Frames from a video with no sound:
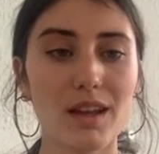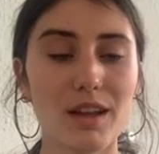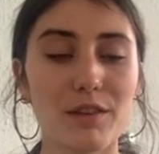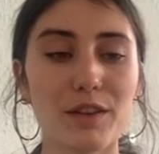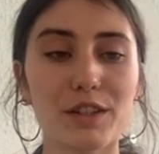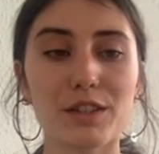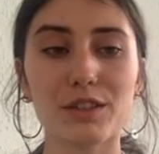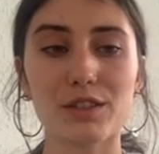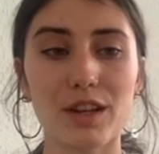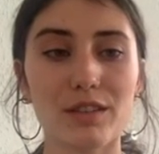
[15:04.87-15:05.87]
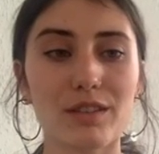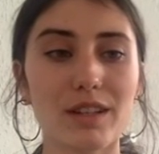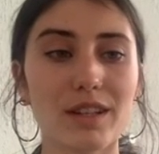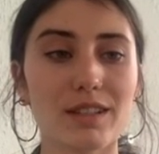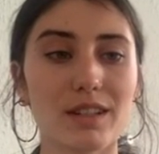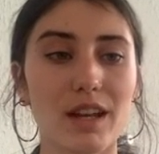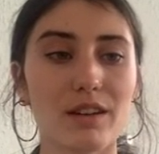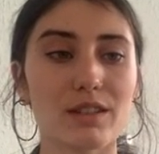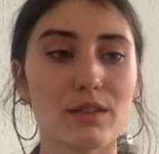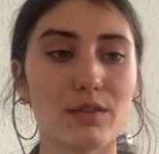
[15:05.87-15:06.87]
Fiction generally is a
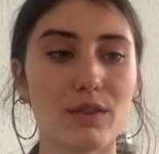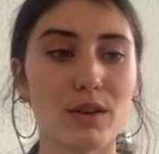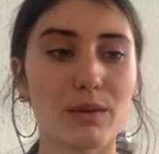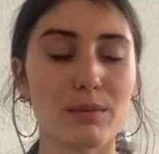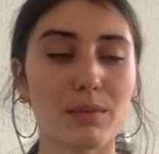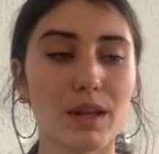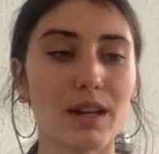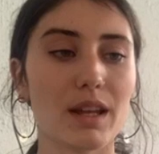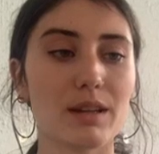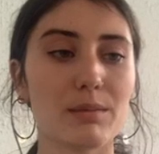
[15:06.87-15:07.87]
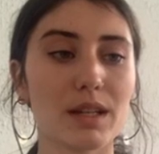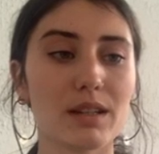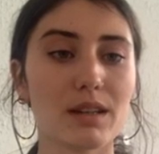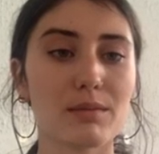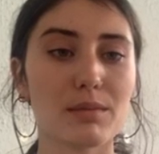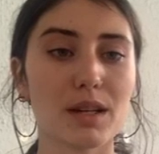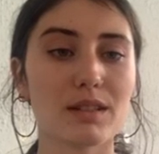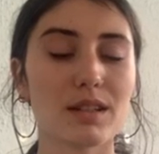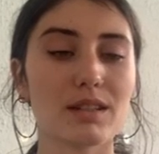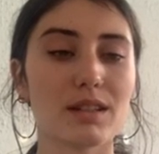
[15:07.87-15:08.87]
narrative form in any medium
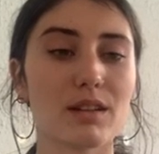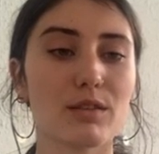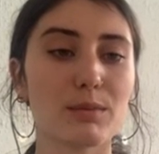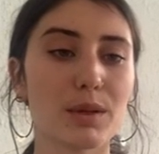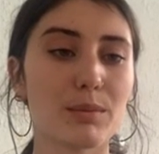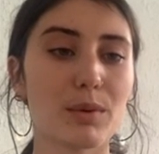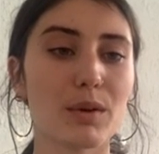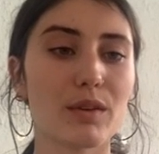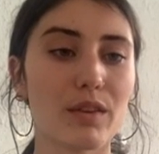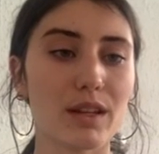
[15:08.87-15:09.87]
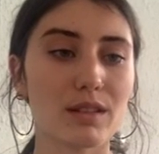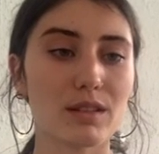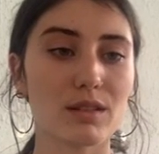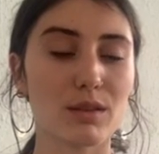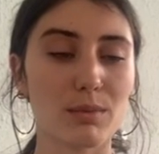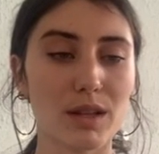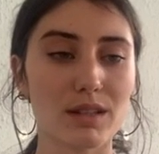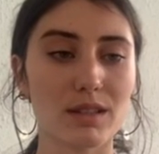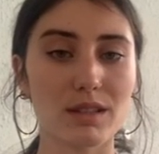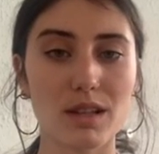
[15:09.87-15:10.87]
consisting of people, events, or
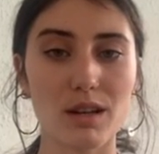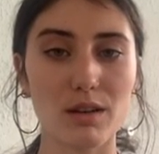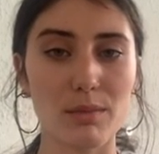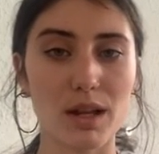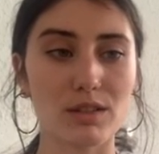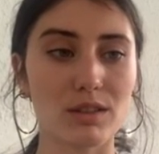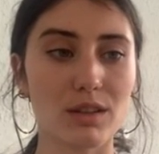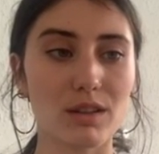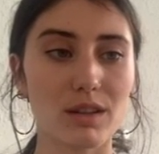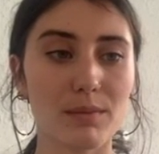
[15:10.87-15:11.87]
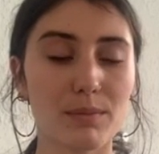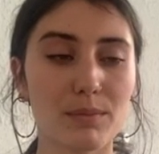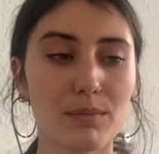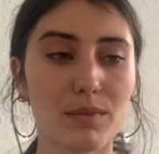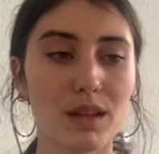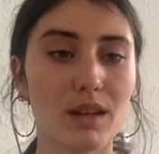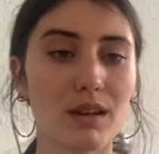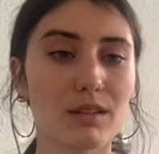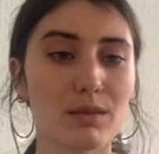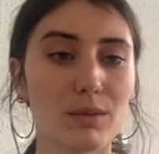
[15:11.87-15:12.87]
places that are imaginary. In
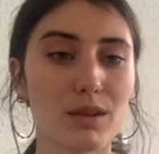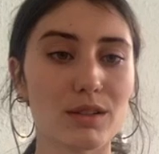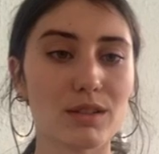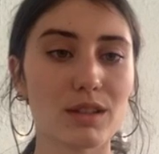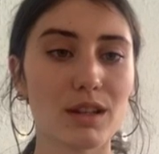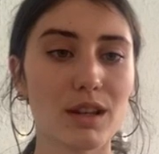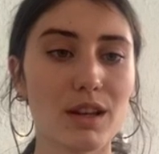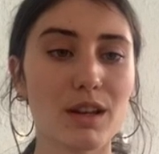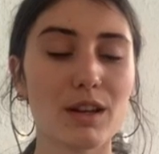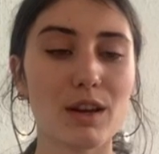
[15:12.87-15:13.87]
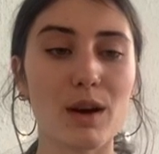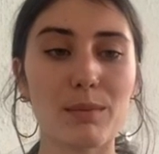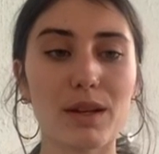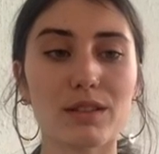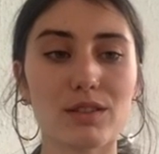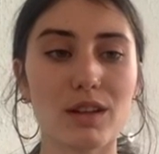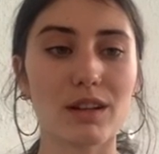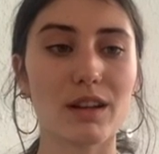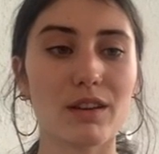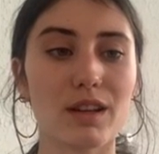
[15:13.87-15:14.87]
other words, not based
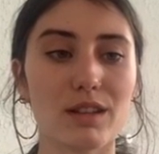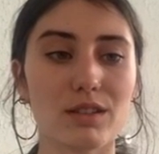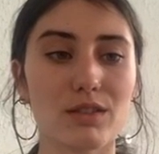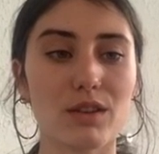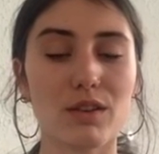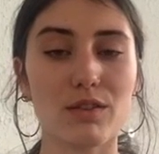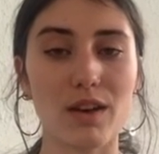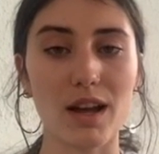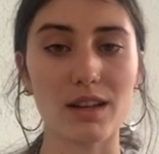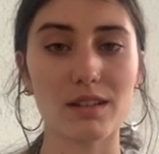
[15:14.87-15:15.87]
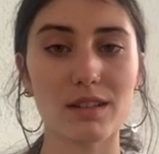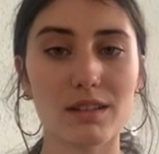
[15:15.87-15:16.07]
strictly on history or fact.